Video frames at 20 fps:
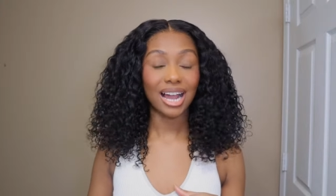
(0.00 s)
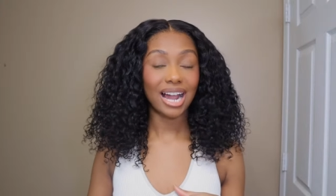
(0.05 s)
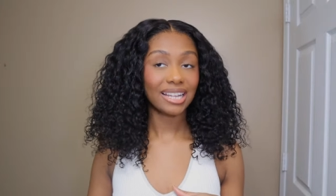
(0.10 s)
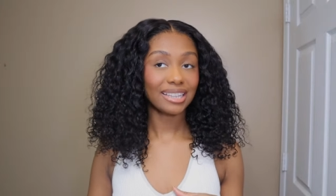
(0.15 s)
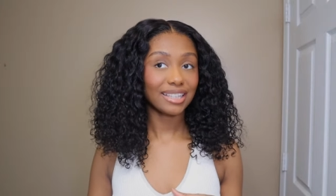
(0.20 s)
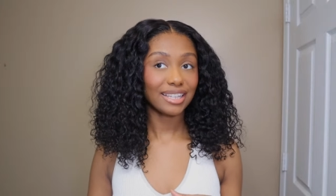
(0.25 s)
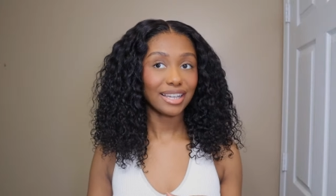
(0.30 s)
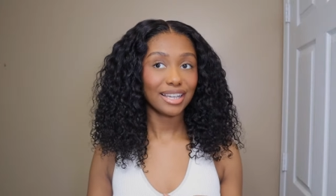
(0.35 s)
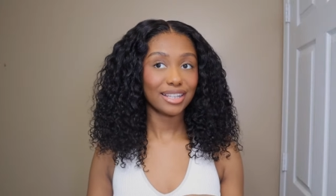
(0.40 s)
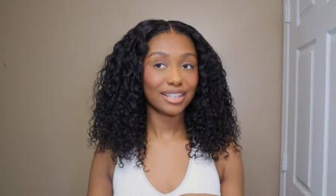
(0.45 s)
I
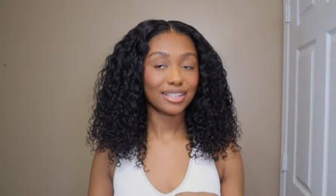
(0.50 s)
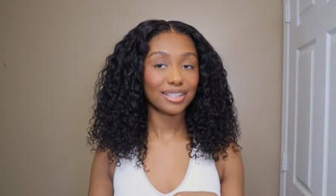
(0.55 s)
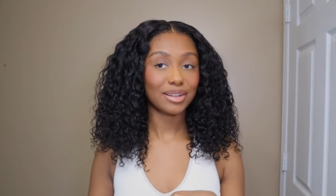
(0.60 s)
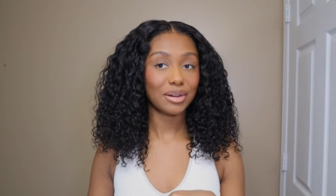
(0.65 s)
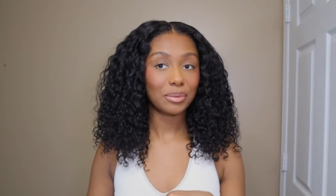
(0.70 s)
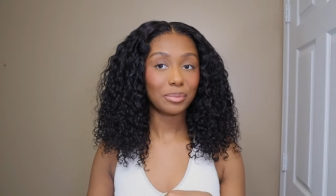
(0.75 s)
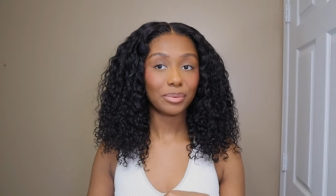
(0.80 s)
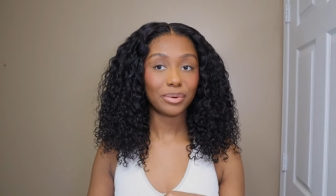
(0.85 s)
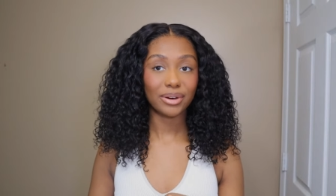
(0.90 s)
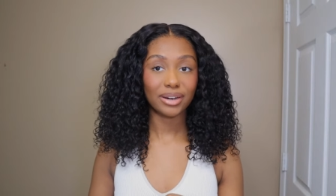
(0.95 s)
think it's
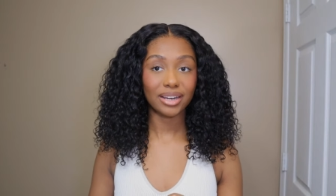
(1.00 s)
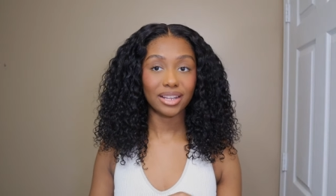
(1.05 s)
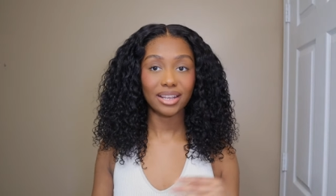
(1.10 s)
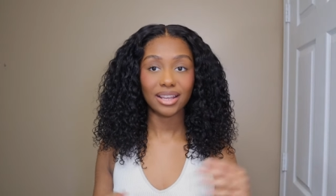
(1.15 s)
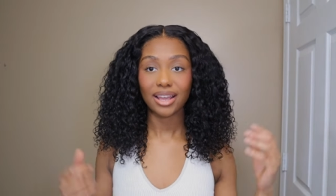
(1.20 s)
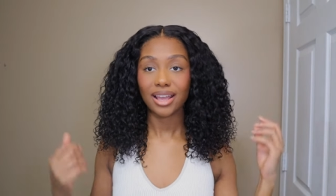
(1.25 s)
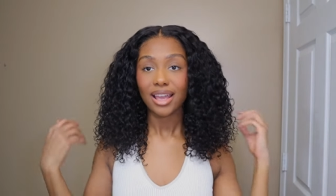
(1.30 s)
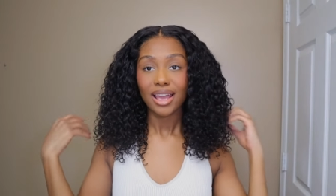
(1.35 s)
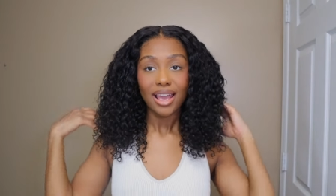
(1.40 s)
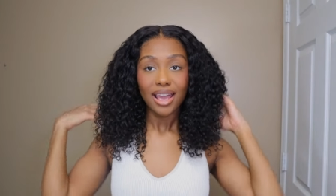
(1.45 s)
so
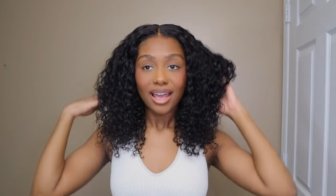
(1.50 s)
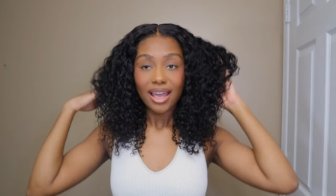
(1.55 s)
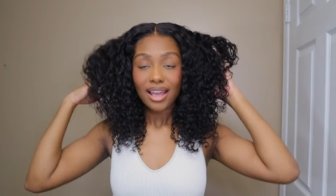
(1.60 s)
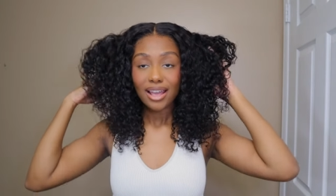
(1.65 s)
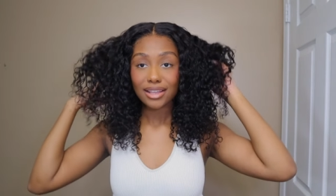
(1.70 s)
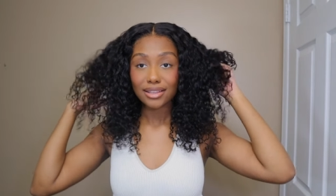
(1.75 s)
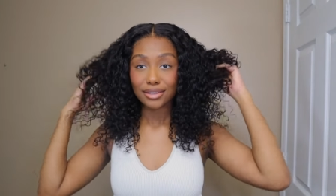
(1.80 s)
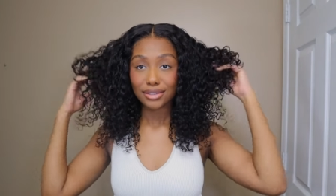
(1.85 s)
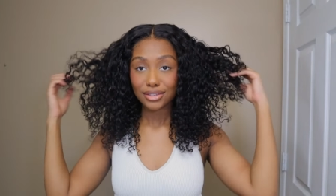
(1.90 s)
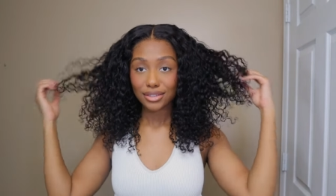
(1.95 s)
pretty
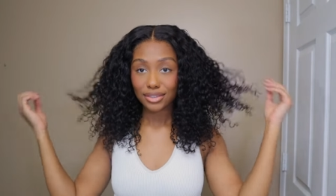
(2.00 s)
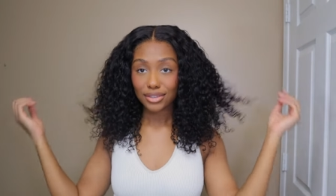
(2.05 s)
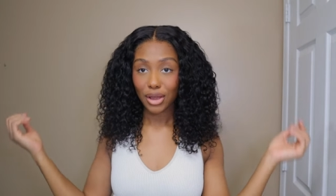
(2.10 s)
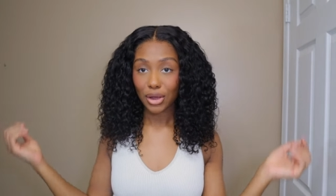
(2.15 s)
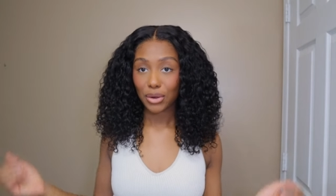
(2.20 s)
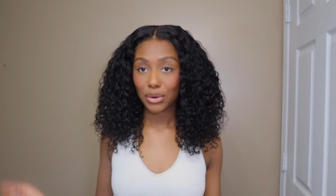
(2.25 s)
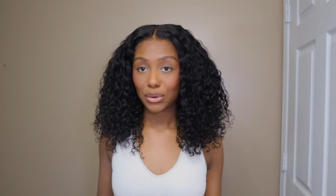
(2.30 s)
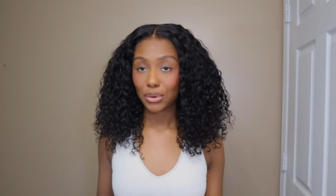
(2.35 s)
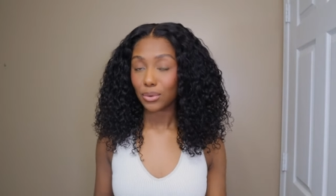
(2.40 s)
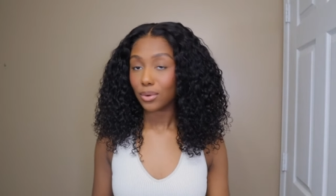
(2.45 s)
and
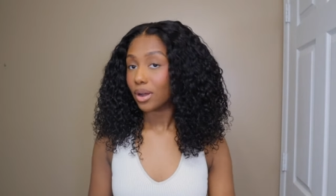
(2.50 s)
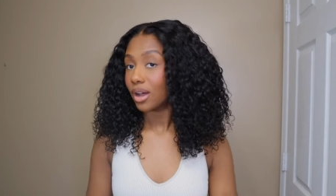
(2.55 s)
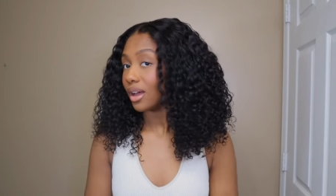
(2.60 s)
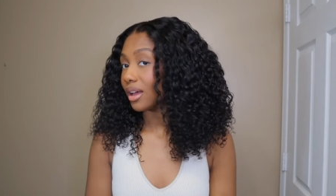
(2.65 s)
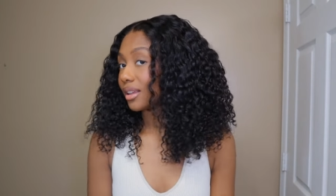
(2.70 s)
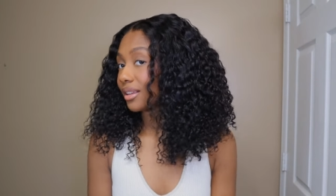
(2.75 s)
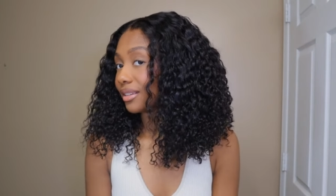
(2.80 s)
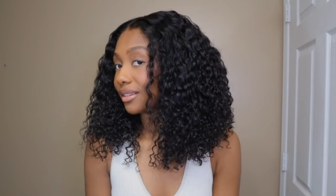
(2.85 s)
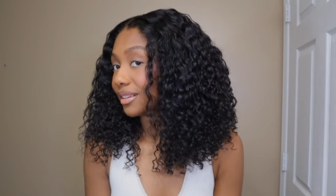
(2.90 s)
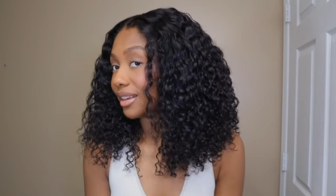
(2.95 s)
so
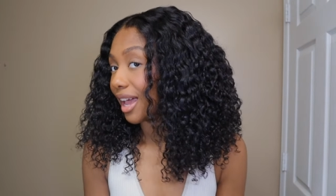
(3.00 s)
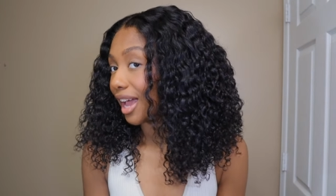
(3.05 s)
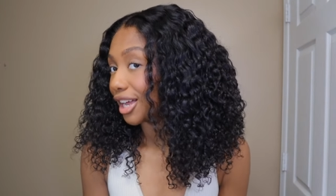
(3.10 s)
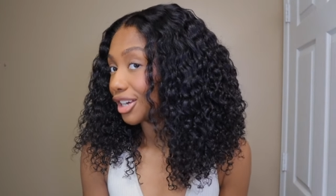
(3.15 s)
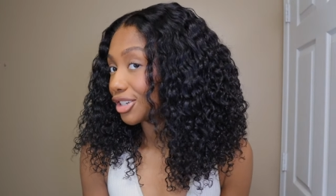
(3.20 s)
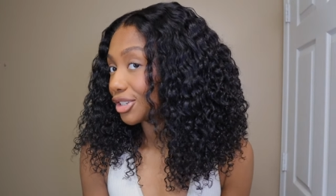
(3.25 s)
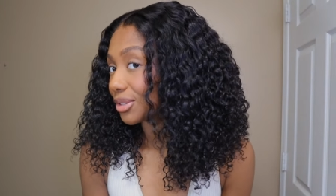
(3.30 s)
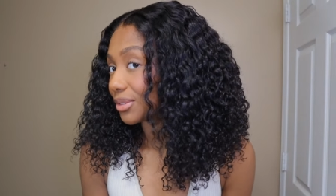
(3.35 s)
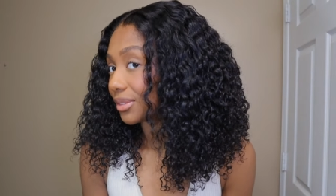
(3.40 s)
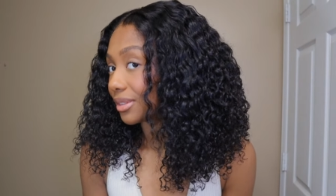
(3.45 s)

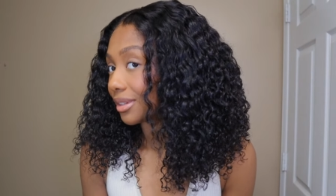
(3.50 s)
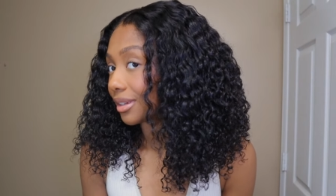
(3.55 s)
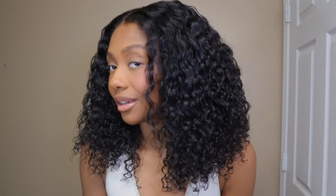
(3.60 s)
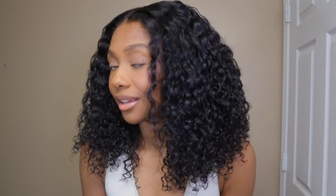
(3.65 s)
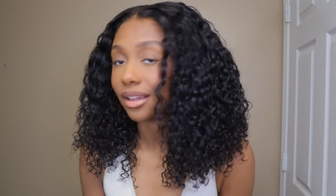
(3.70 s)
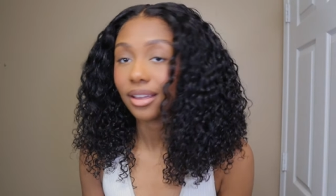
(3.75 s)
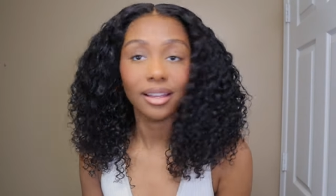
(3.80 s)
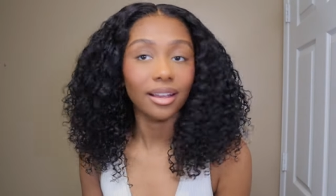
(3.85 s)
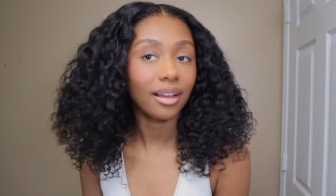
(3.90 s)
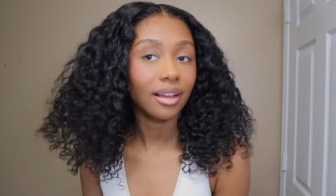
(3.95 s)
natural
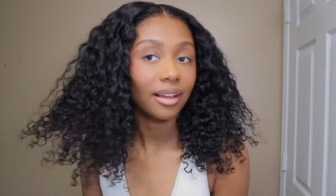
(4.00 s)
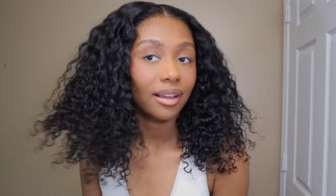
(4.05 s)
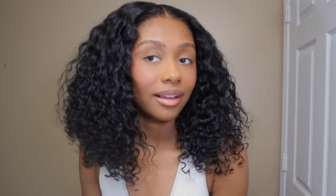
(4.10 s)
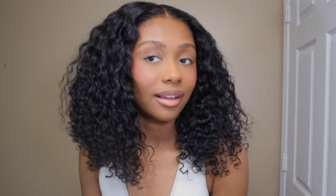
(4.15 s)
looking.